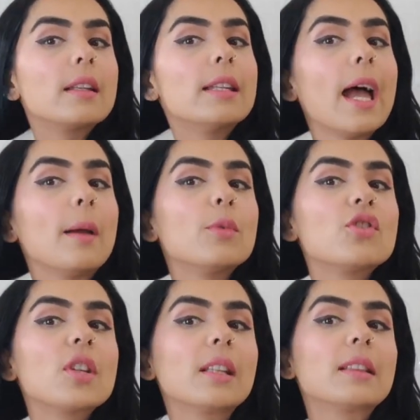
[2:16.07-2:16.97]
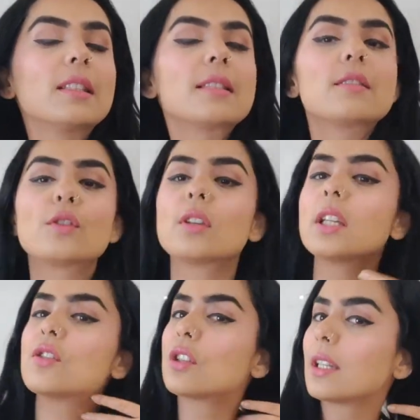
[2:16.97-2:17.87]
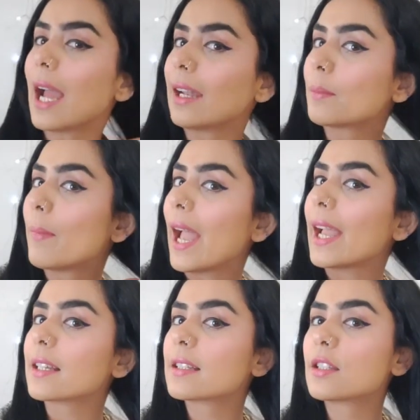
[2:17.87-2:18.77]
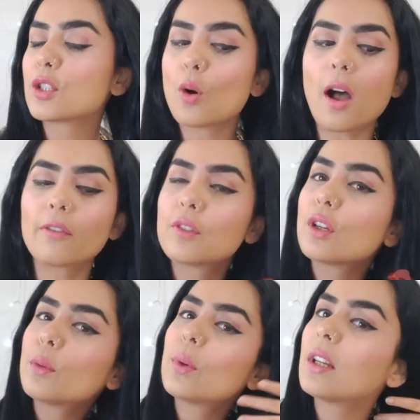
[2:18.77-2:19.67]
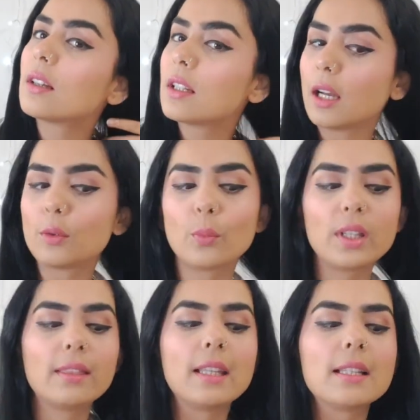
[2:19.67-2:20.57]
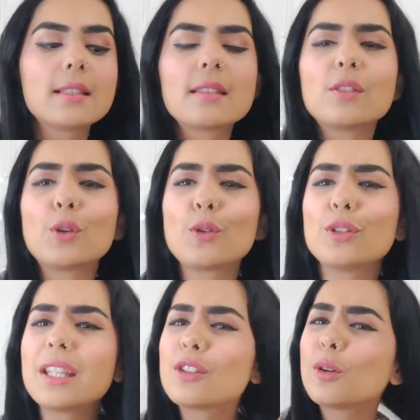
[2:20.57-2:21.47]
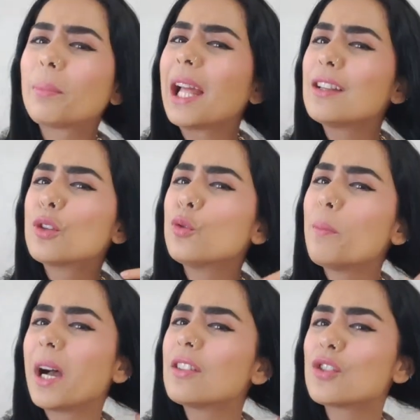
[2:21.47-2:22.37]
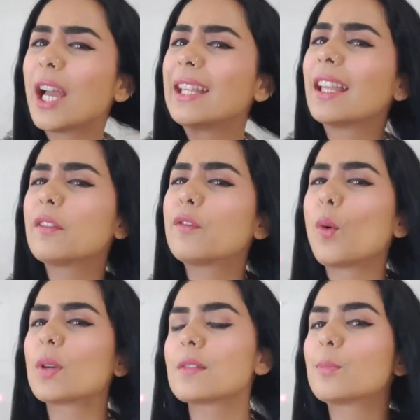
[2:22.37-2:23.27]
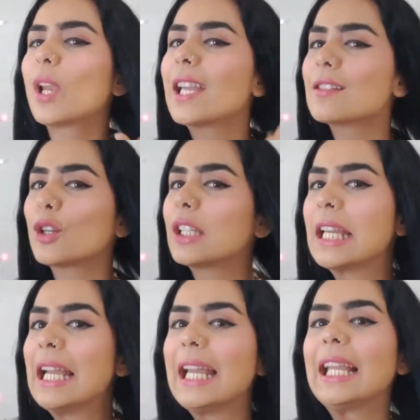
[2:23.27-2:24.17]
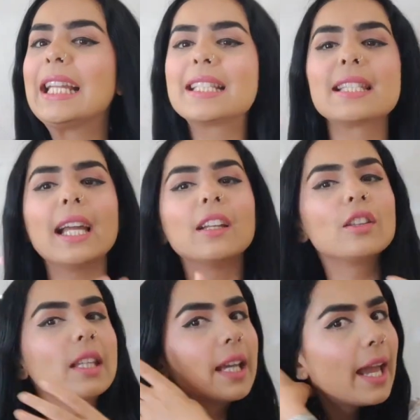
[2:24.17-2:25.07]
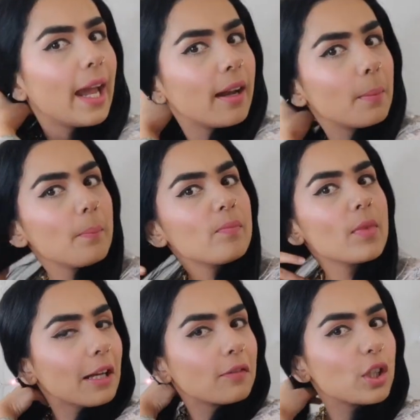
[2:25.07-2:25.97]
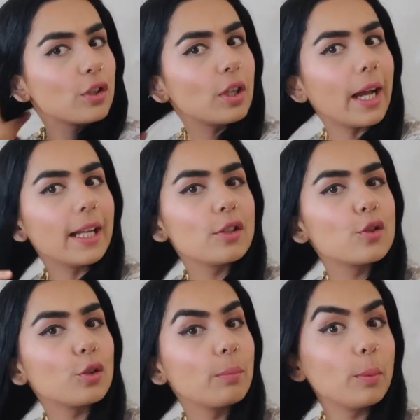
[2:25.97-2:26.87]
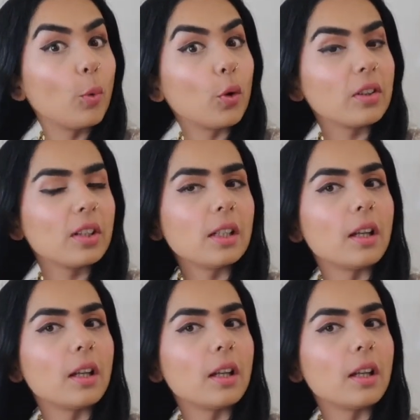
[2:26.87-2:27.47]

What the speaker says: damaging this region at max. So after we are done with this, you don't need to apply too much. I think 4 sprays on each side of the hair, left and right, should be more than